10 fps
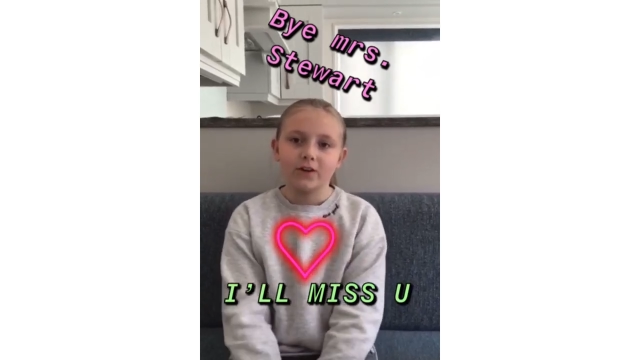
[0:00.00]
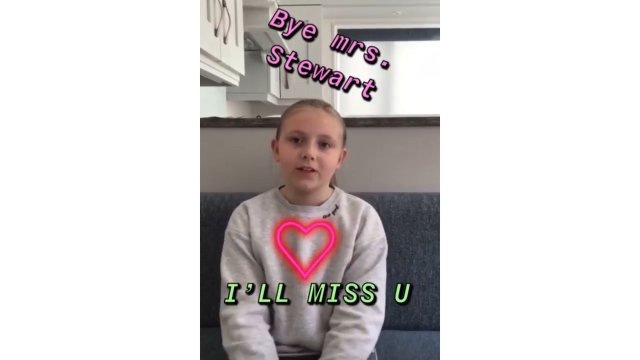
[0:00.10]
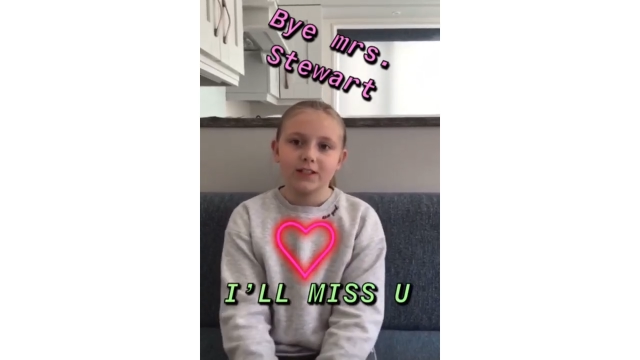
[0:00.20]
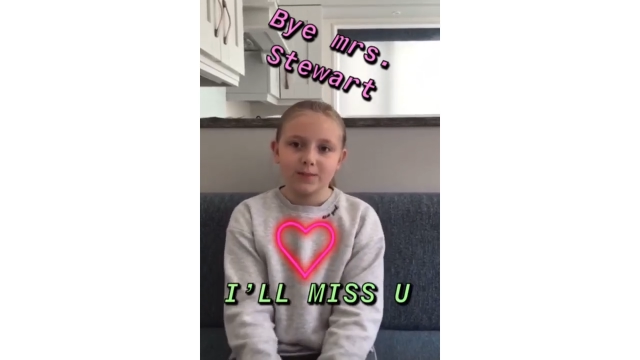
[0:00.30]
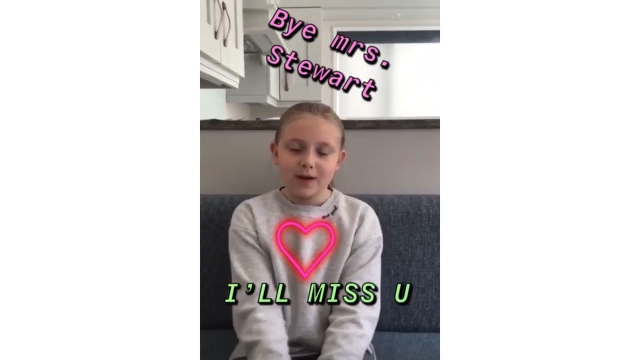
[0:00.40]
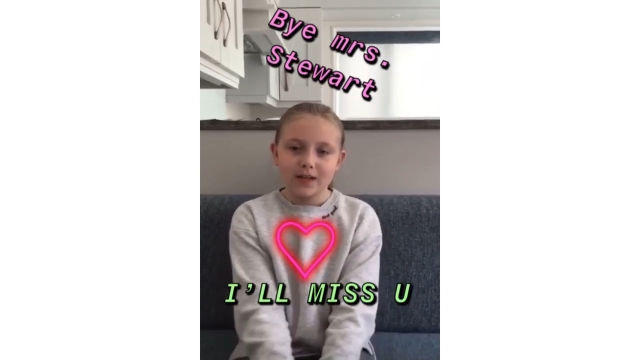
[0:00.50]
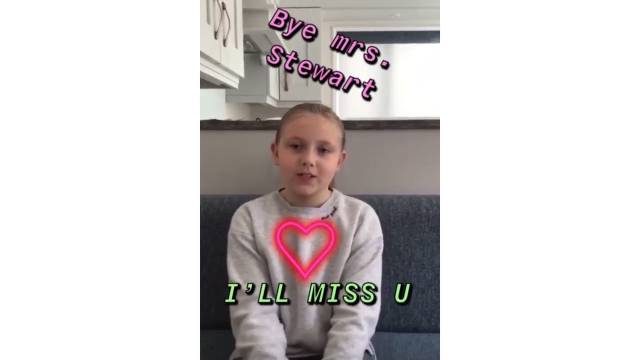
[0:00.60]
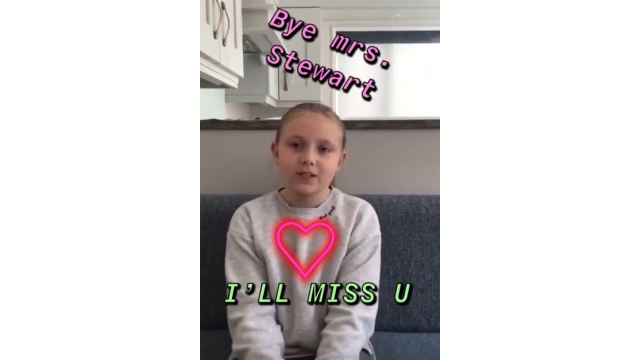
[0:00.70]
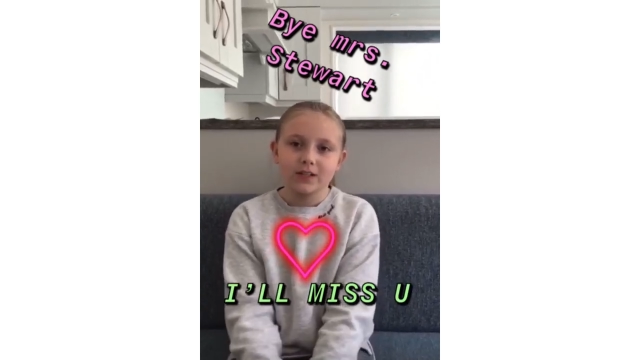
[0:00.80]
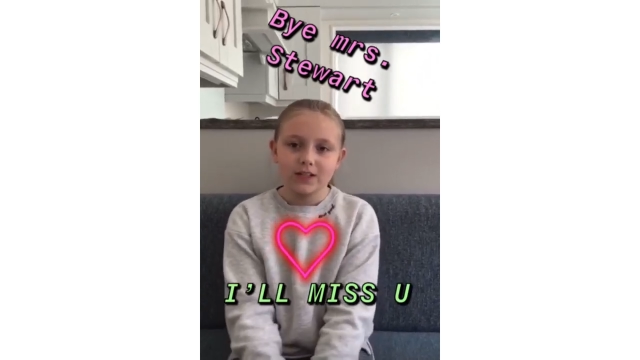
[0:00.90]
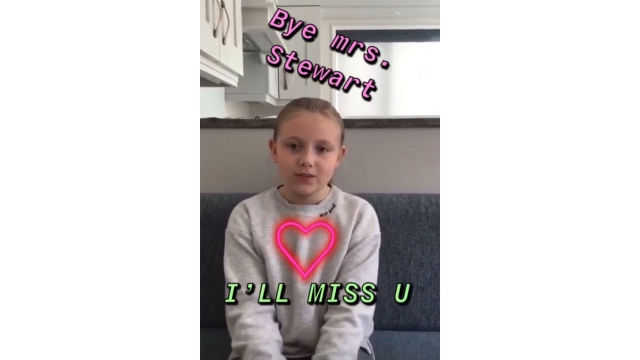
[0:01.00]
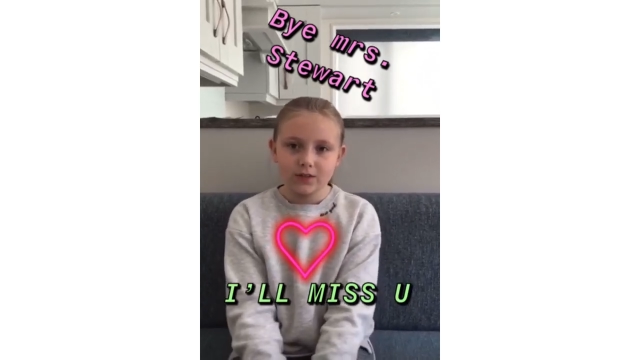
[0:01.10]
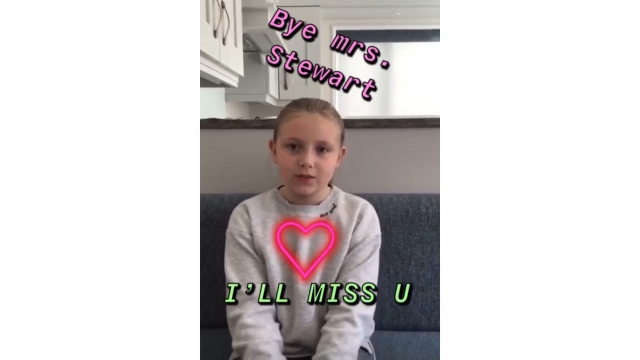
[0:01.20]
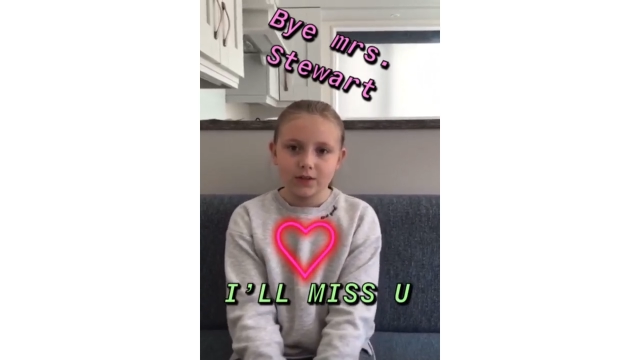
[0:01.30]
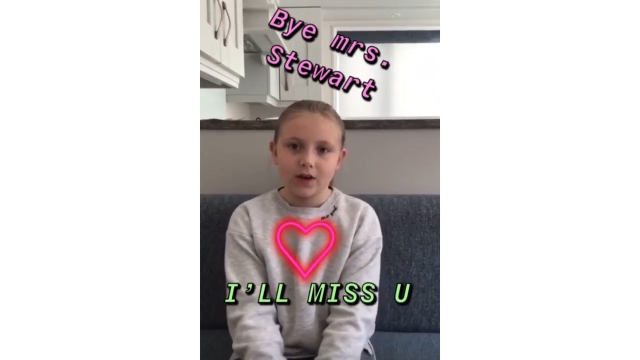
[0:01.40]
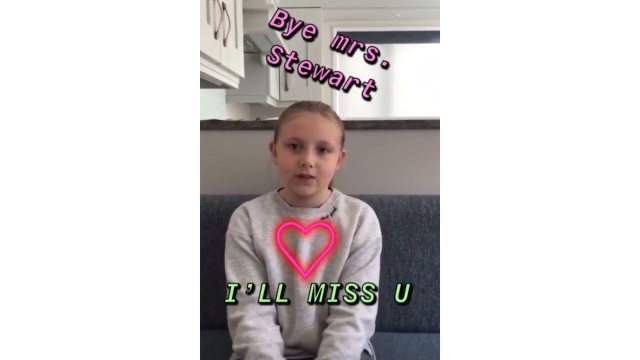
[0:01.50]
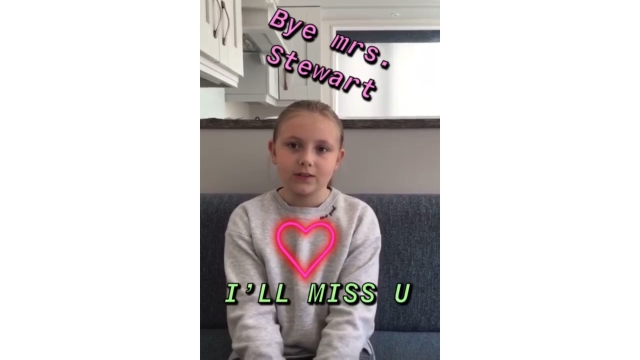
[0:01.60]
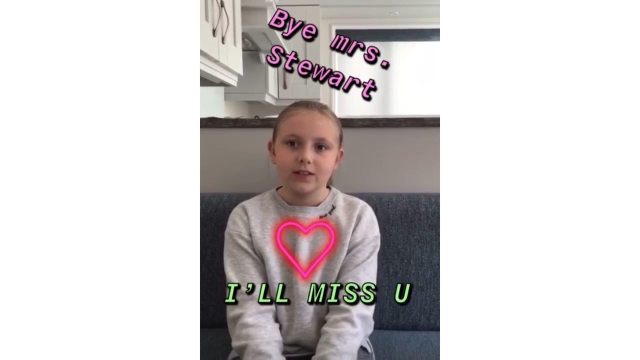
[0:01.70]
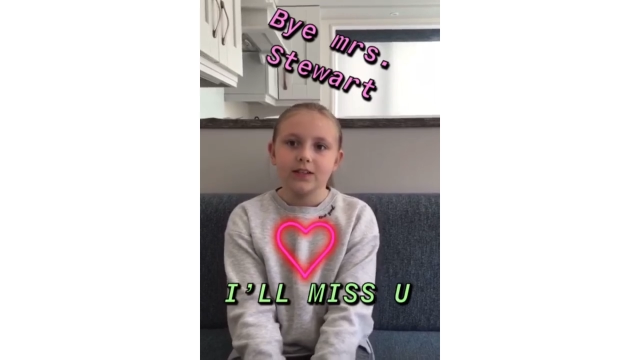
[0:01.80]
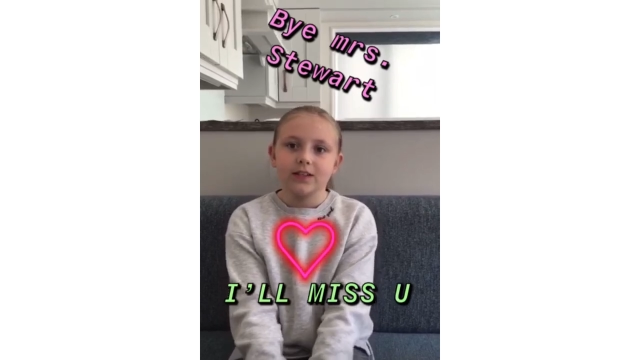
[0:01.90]
especially during
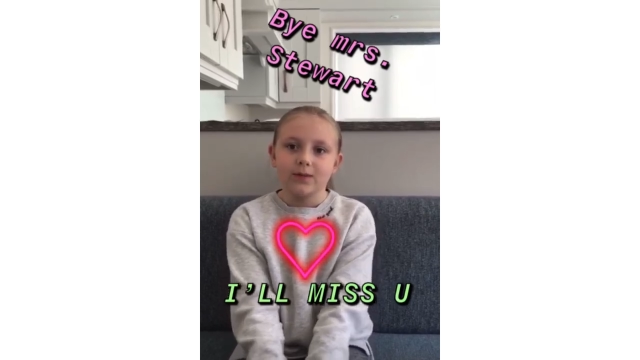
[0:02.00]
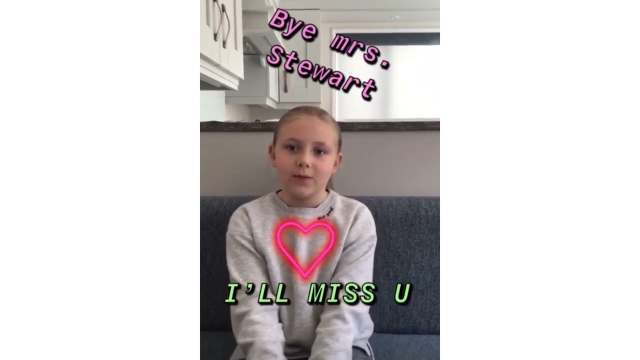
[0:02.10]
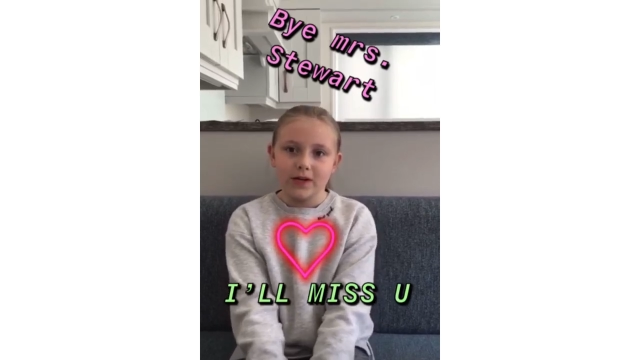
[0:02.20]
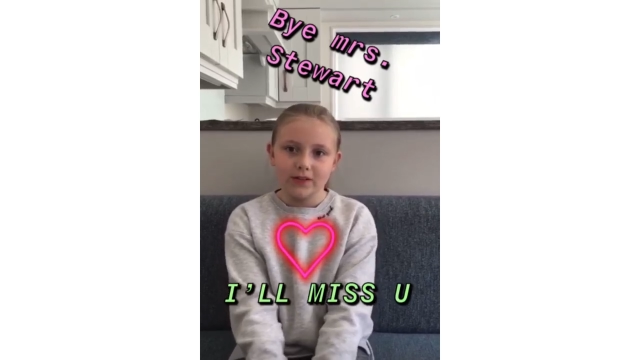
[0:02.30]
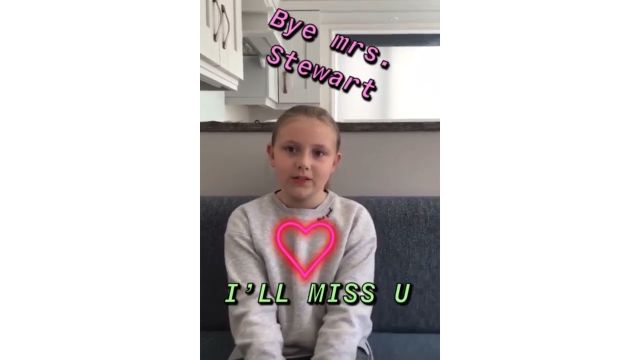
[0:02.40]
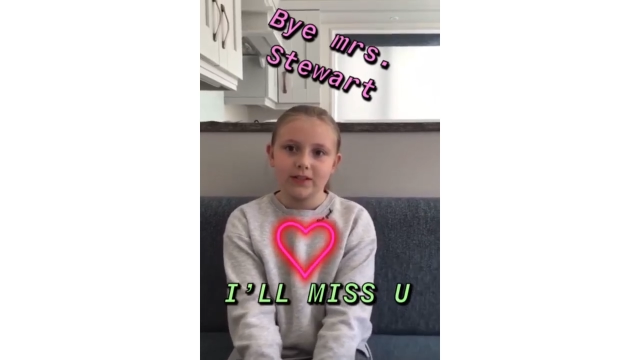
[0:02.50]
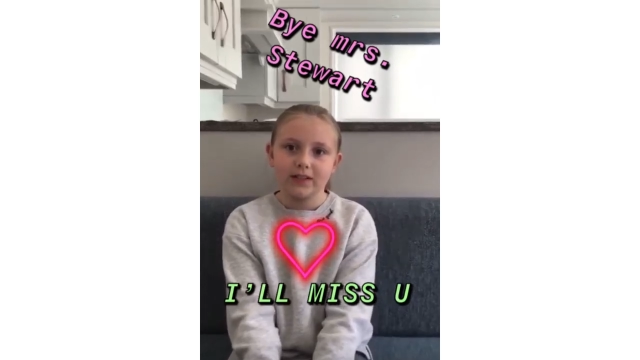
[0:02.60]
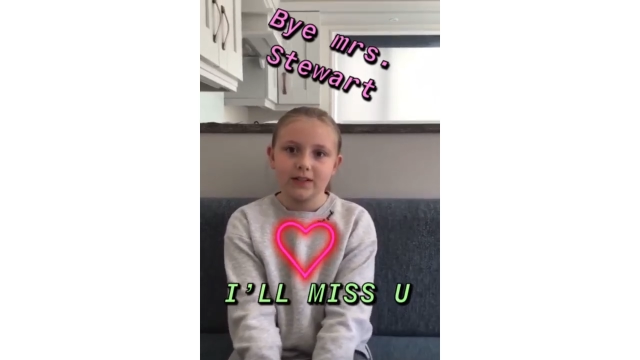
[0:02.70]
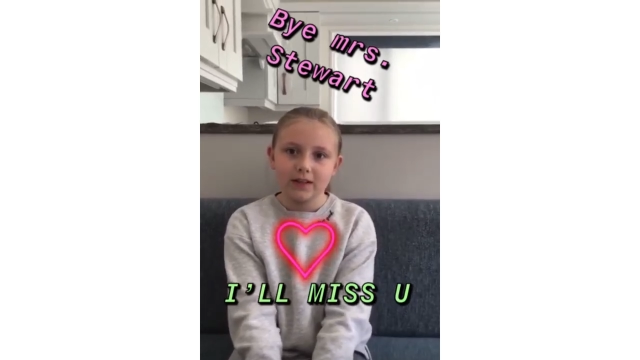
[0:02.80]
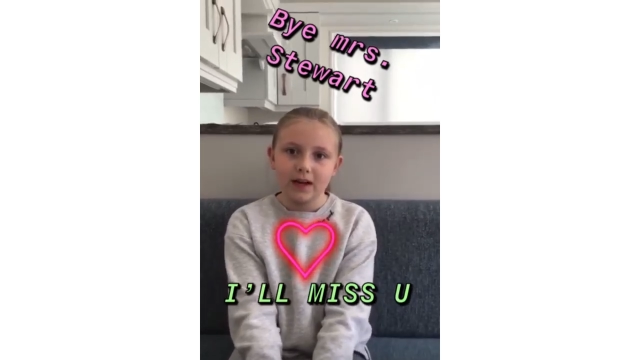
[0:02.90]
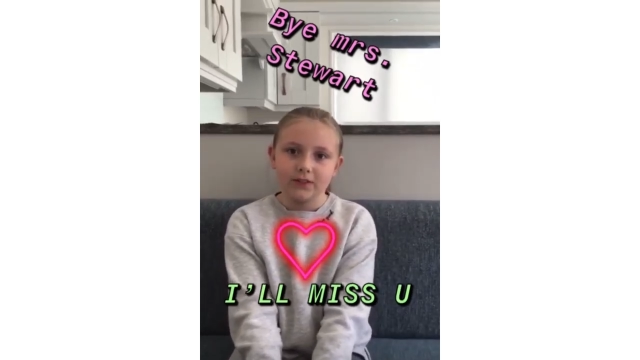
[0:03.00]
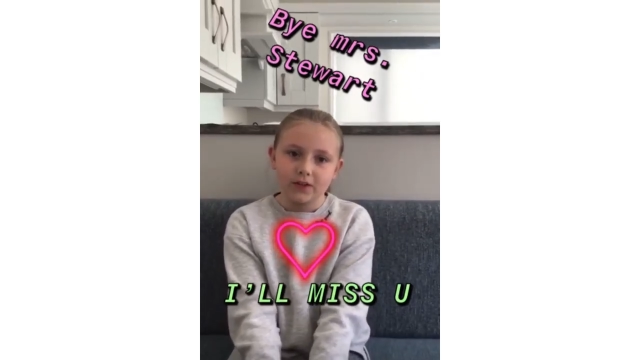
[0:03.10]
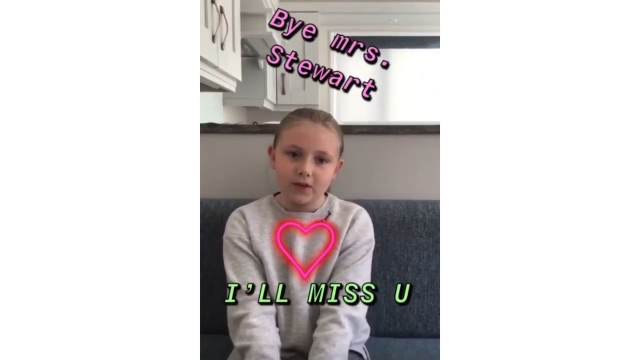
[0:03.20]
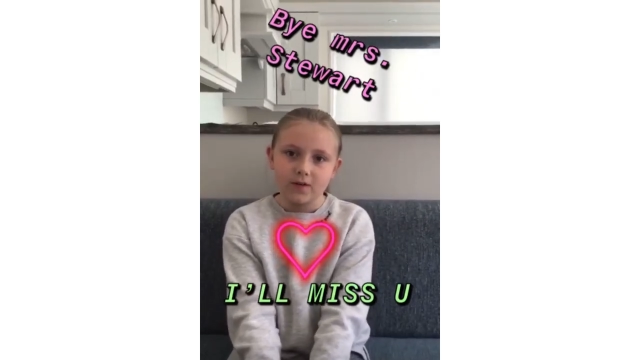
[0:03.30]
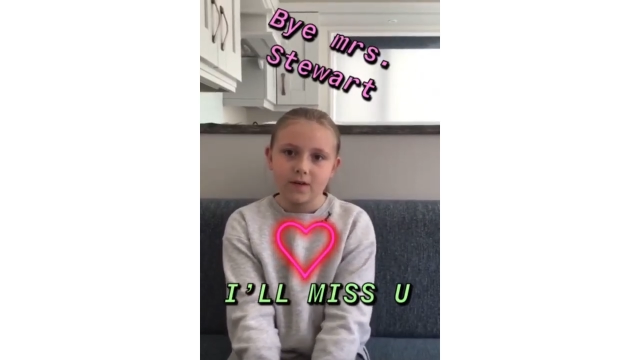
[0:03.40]
lockdown, and I wish you didn't have to go.